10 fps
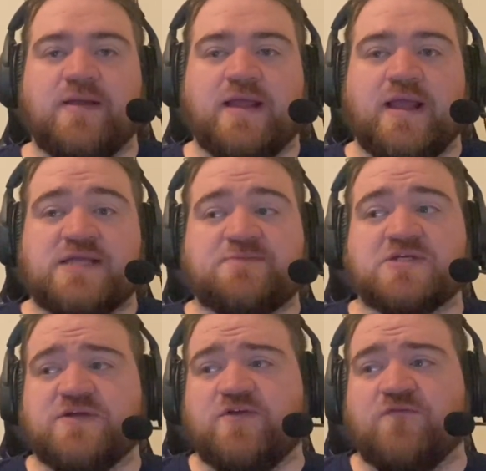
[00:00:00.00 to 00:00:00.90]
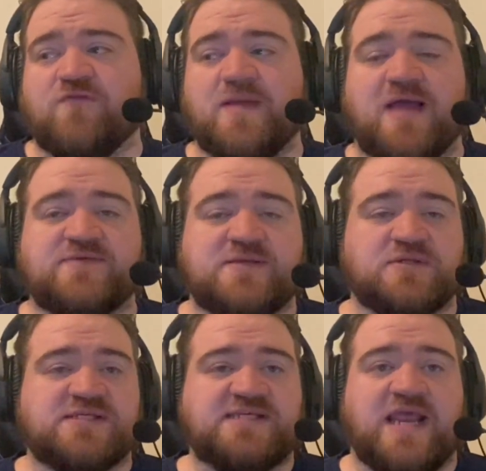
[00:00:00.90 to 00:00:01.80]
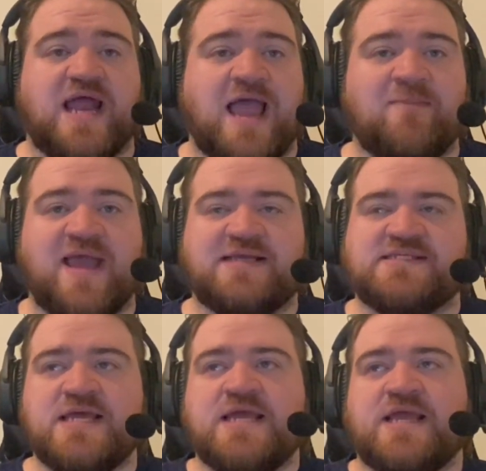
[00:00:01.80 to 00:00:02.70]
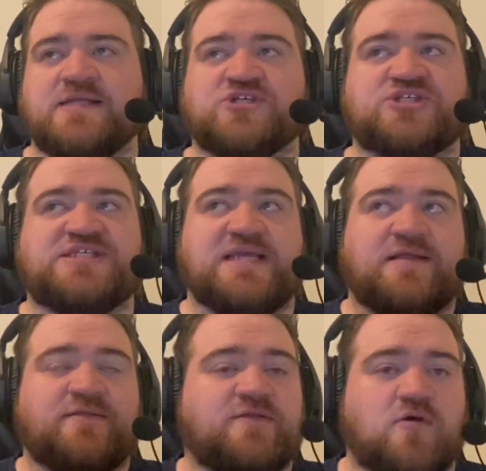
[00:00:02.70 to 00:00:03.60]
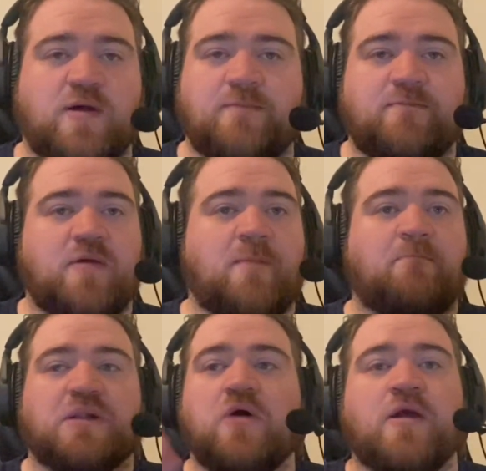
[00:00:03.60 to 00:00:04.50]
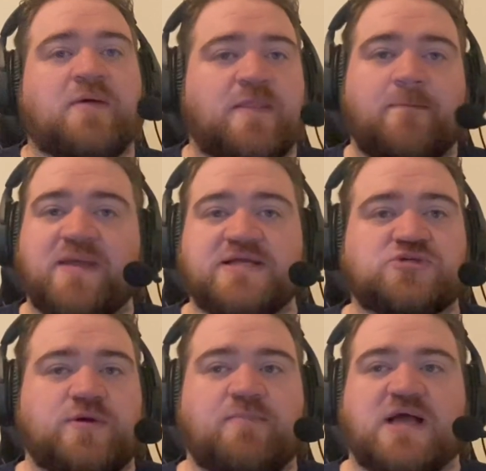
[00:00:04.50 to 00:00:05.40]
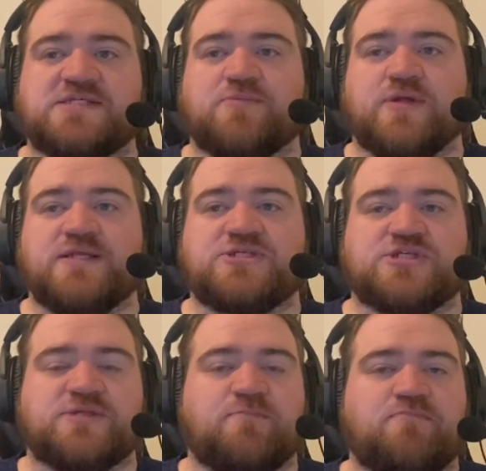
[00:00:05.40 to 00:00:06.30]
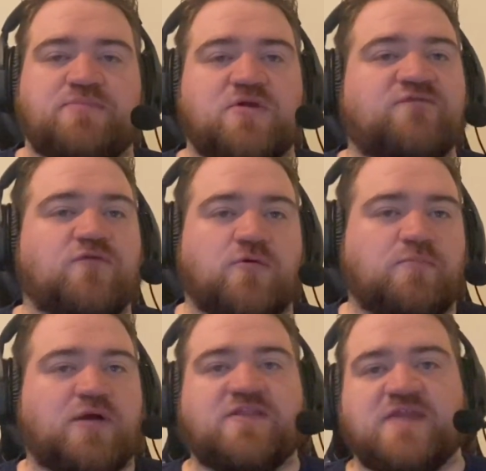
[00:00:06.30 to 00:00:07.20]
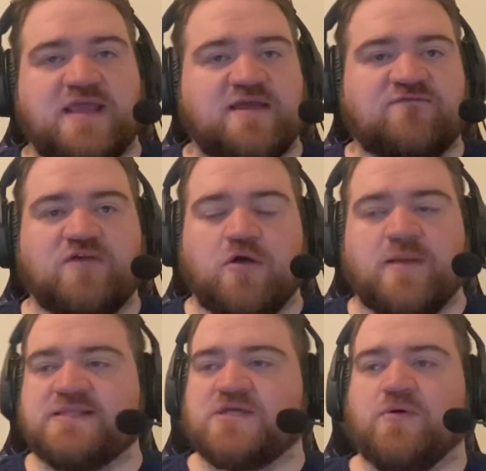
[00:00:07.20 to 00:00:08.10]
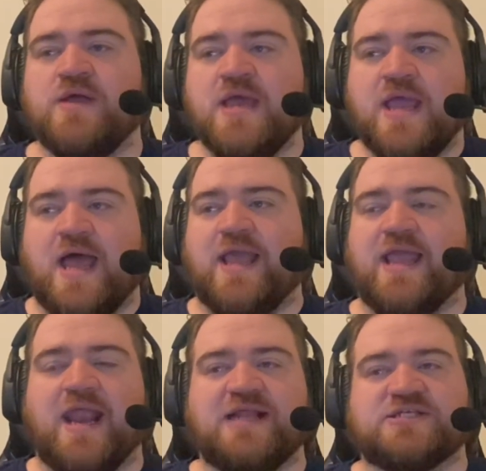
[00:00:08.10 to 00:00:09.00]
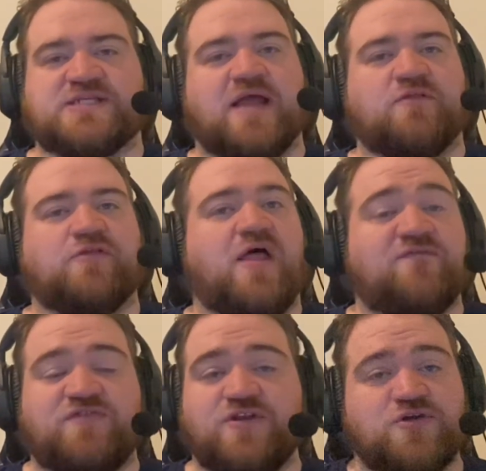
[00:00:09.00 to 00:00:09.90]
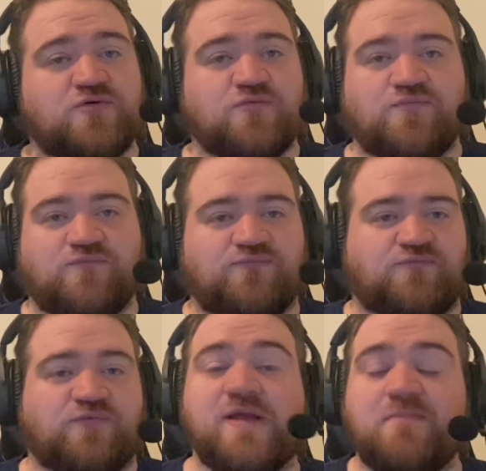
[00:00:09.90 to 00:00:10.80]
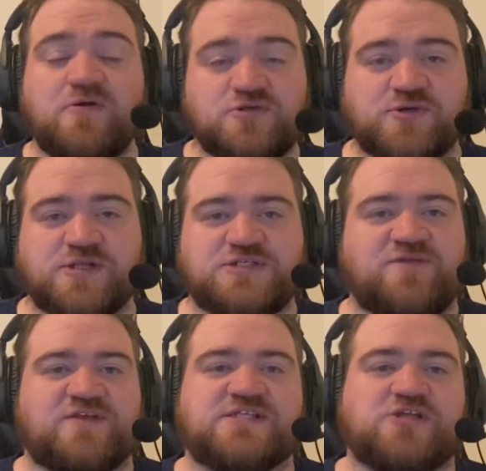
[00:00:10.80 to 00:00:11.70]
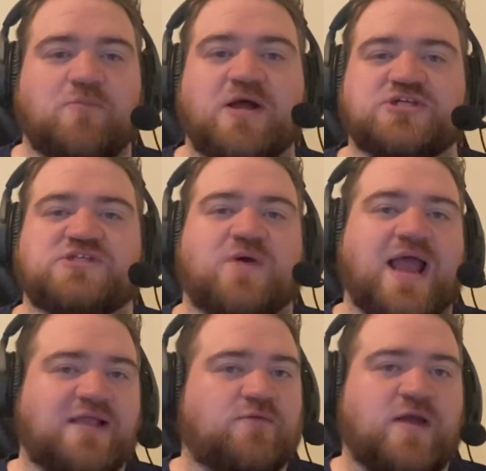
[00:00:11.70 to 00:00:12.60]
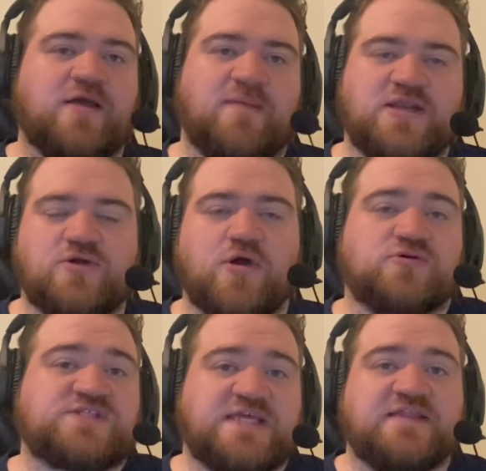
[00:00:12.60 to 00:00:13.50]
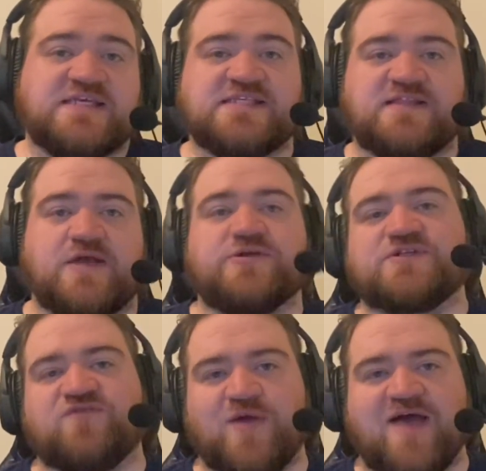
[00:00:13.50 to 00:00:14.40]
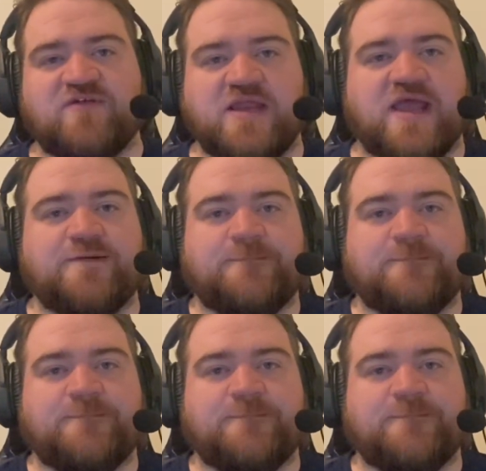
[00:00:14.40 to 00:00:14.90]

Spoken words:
Especially, for me, I was able to see it in IMAX, and just seeing, it blown up on the biggest screen possible. It's just a beautiful, breathtaking film. And so, again, I love the new reboot trilogy of this so much, and so I highly recommend you go seeing this in theaters if you haven't yet.